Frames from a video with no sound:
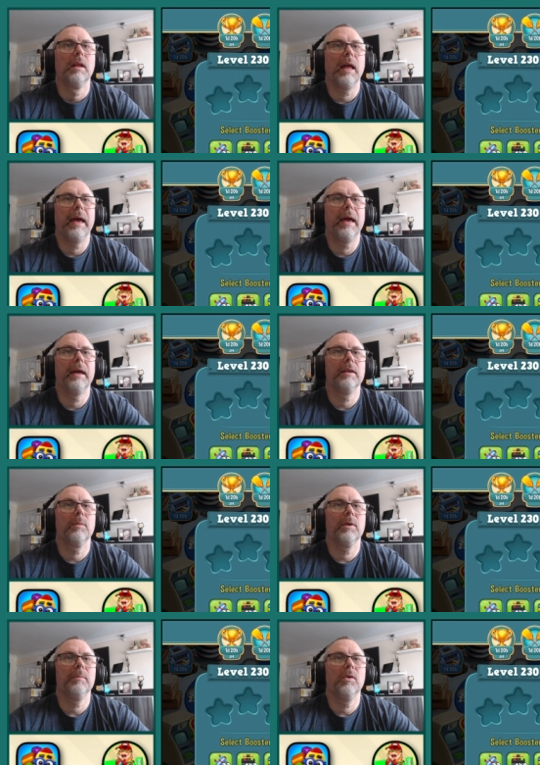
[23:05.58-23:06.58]
And
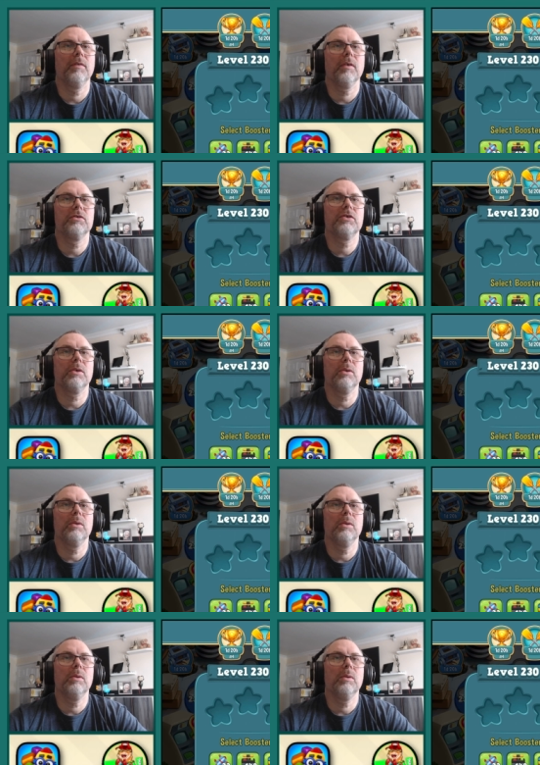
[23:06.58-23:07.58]
we move on
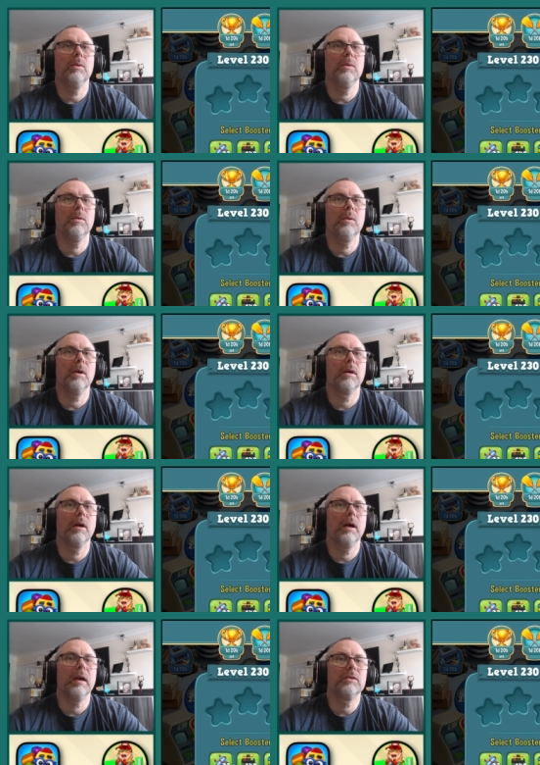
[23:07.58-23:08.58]
to
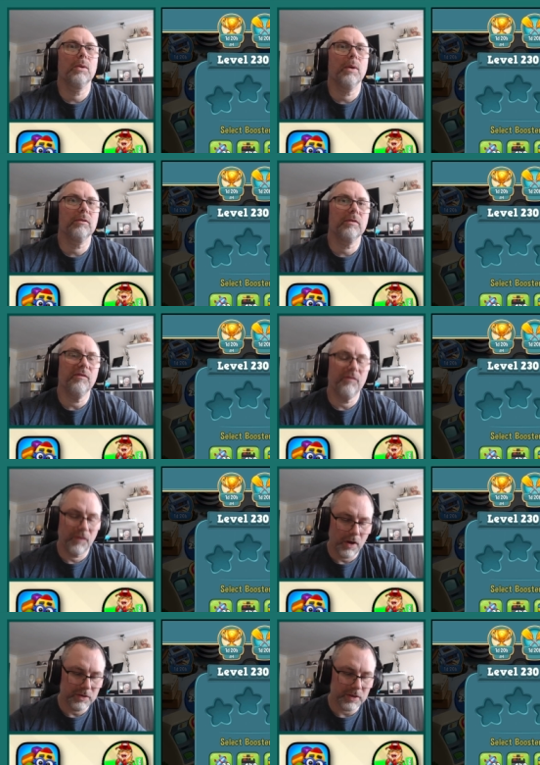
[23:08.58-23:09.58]

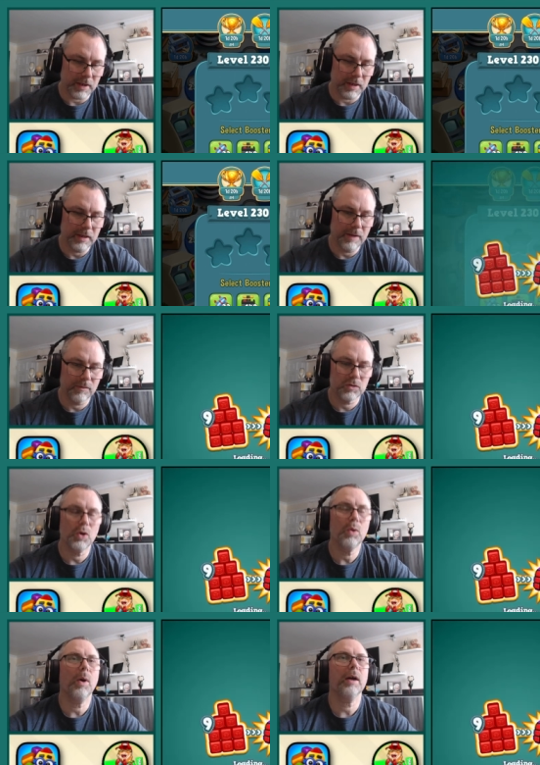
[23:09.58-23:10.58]
230, level
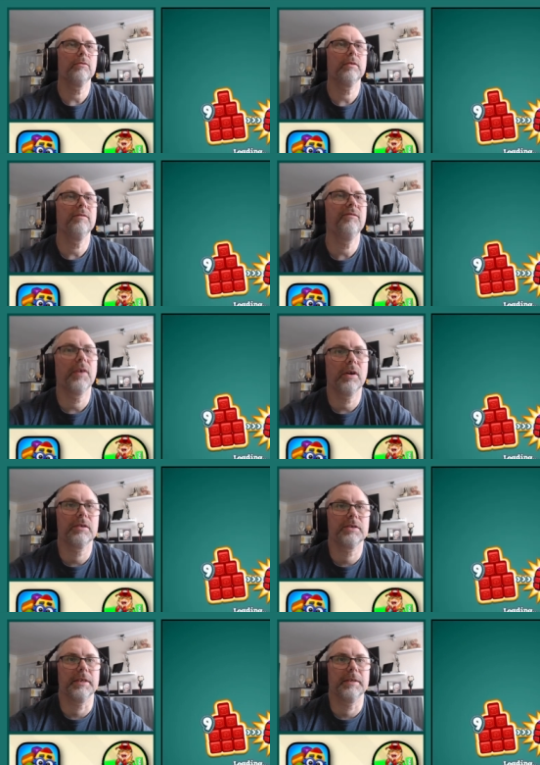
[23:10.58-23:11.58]

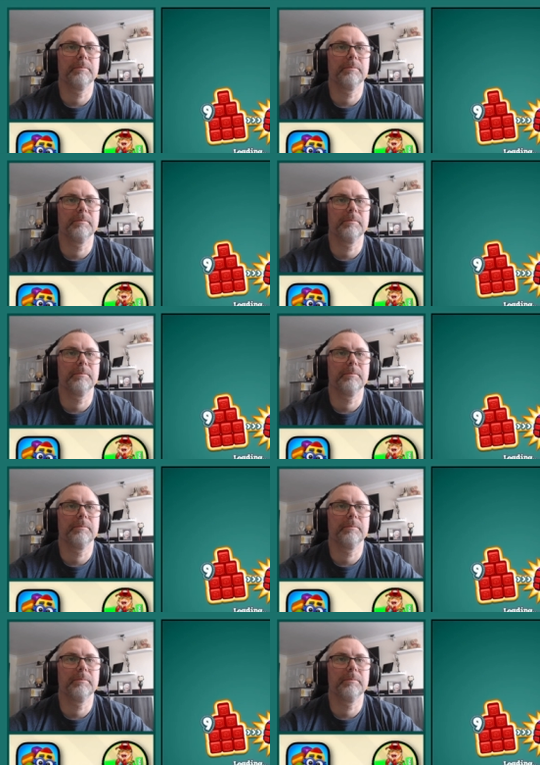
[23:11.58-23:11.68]
230,